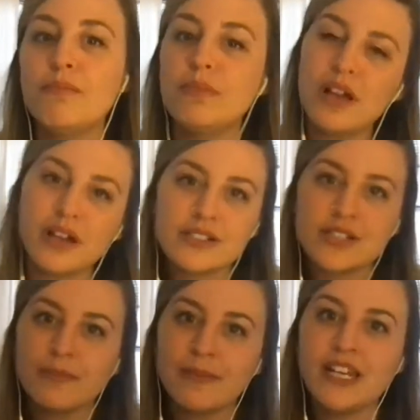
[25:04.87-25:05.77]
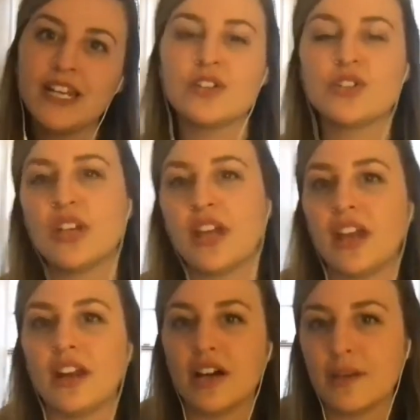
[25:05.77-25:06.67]
bloggers are my niche
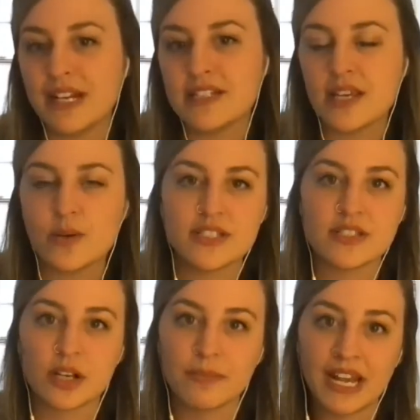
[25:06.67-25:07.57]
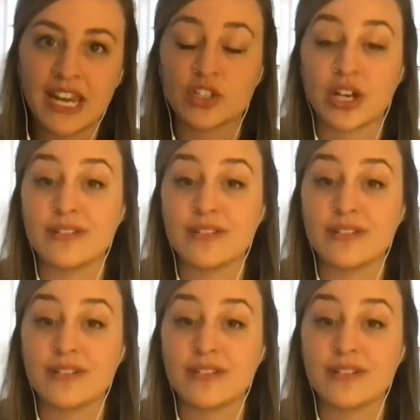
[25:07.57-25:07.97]
and automated sequences are my niche i